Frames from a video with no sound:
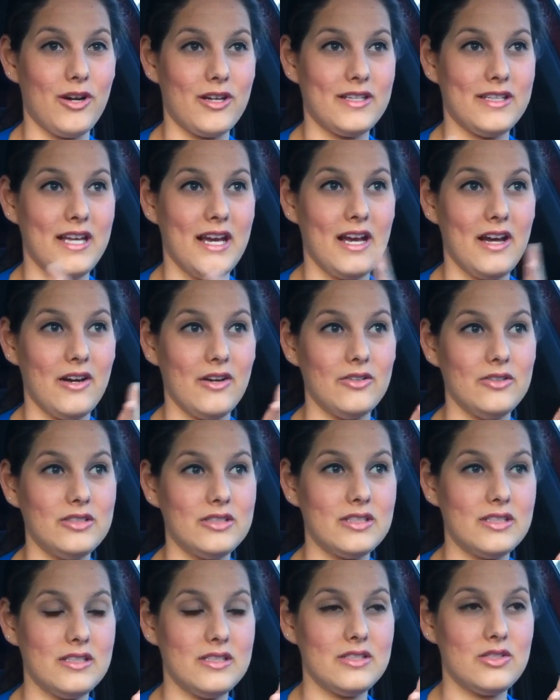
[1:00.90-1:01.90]
worked
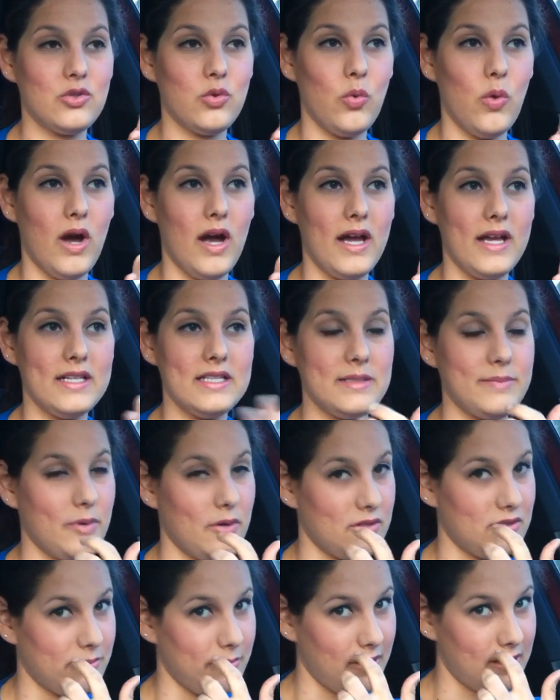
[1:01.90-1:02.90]
out twice,
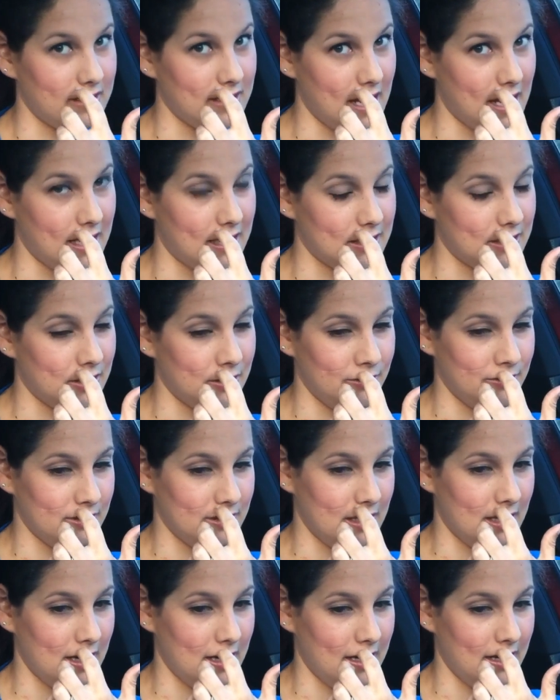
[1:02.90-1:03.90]
both Monday and
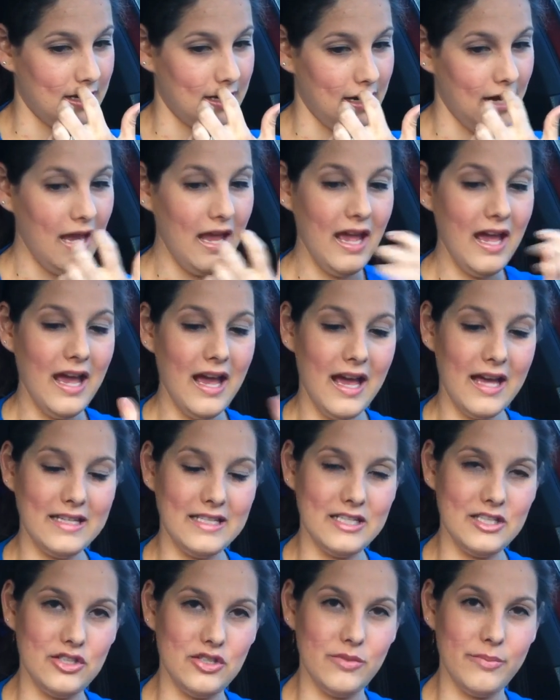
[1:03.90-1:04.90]
Tuesday. I
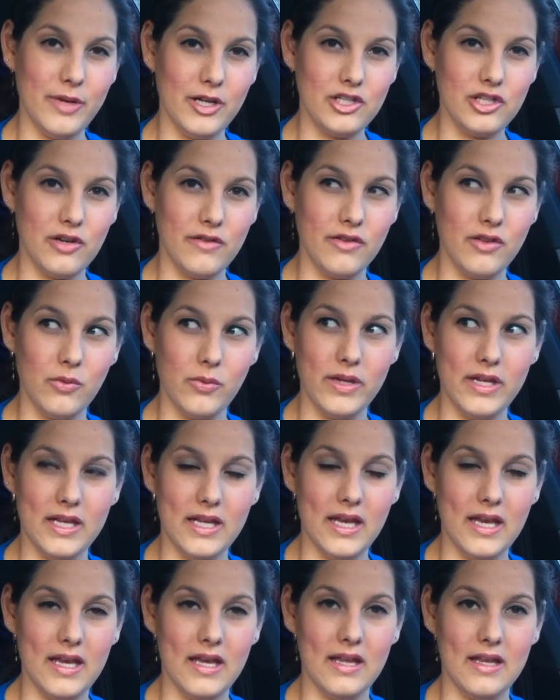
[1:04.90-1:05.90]
didn't do much over the
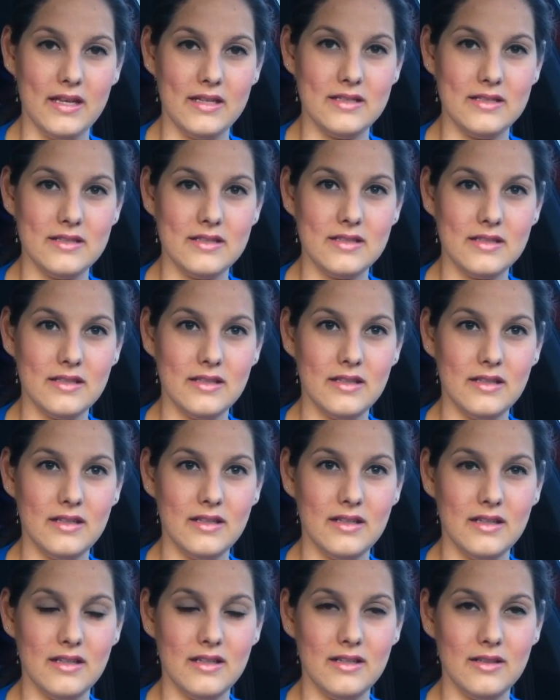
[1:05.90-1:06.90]
weekend,
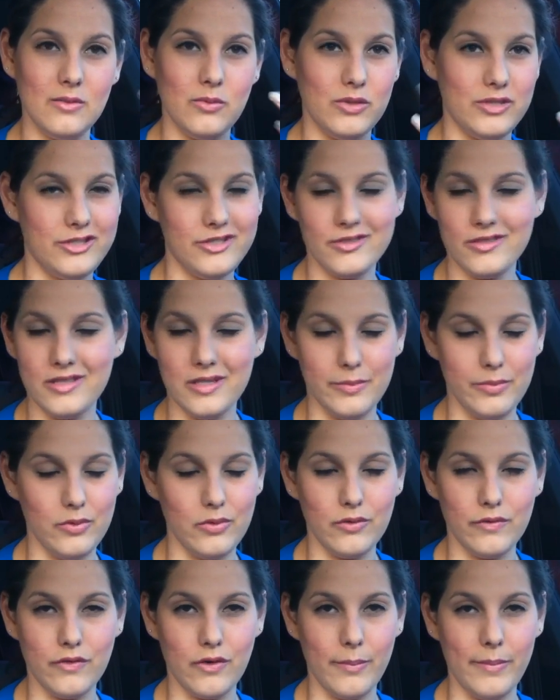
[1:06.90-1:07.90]
uh, which is
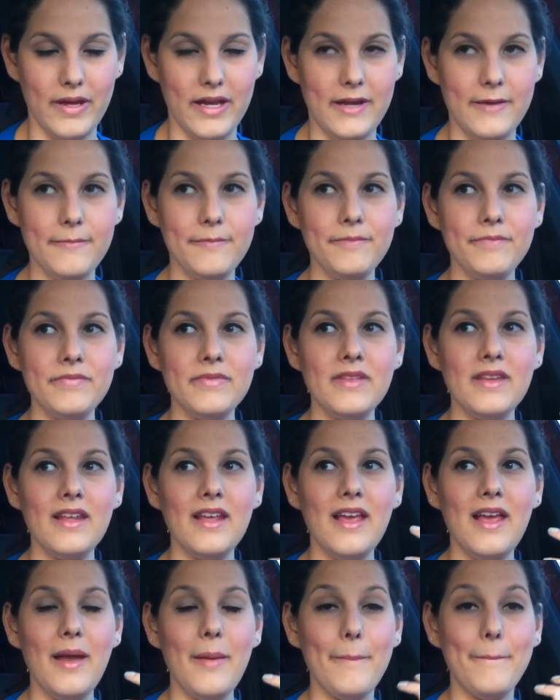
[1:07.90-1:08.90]
typical for me.
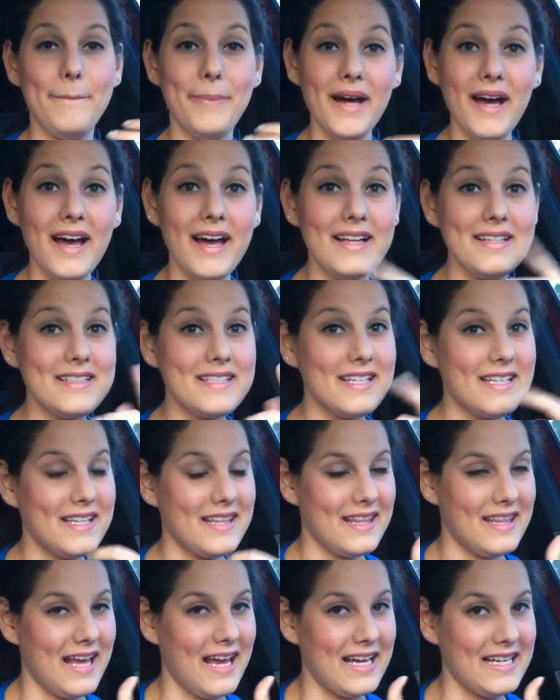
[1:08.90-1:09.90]
But
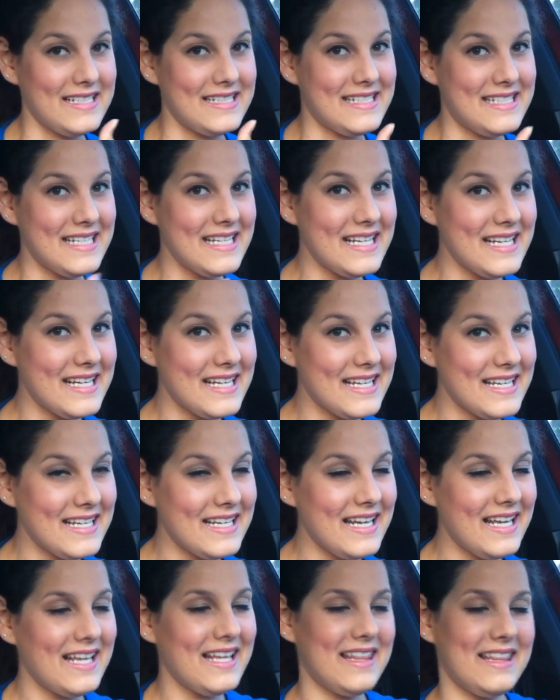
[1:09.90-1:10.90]
I
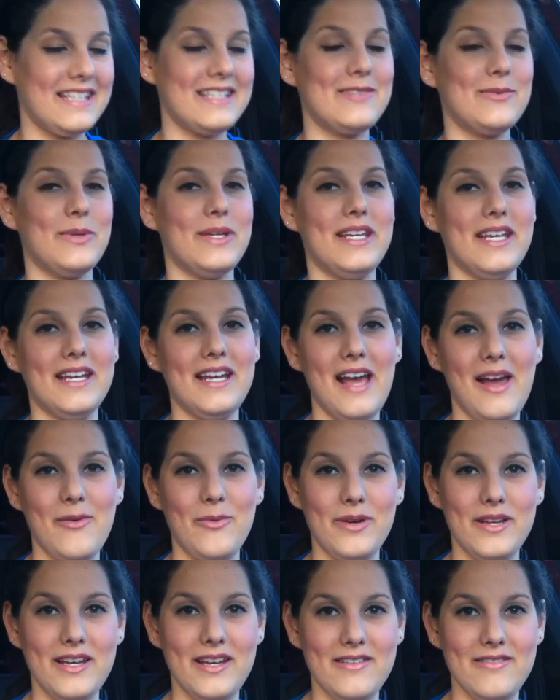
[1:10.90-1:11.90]
did. This weekend I
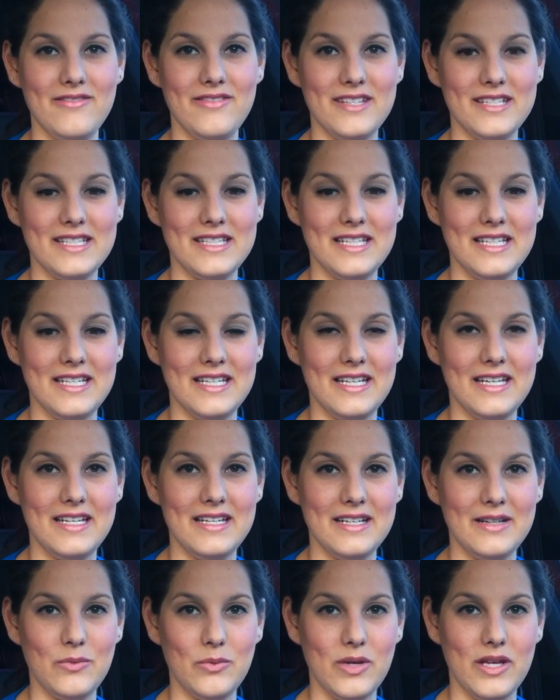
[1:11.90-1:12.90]
went and
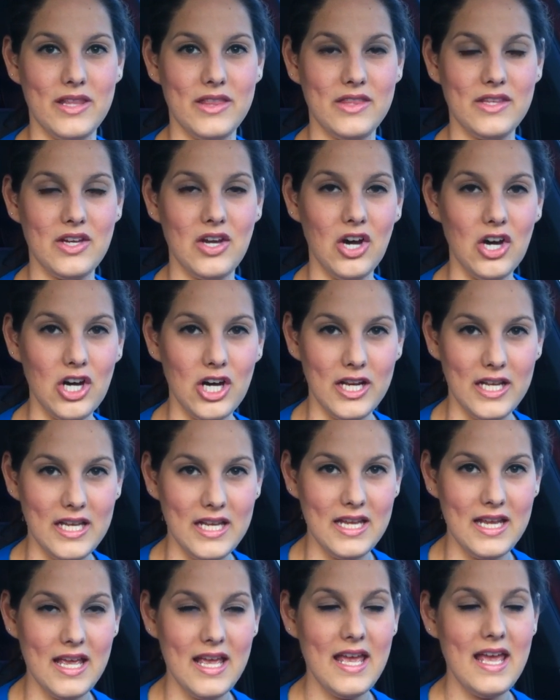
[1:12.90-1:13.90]
visited with
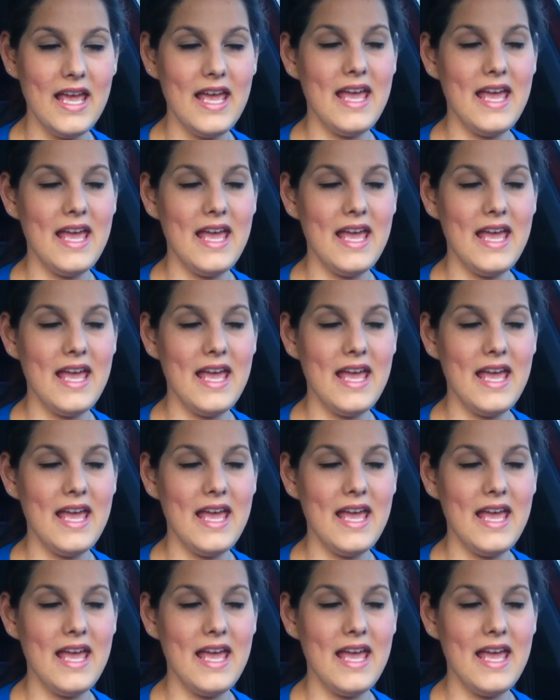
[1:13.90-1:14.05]
Connie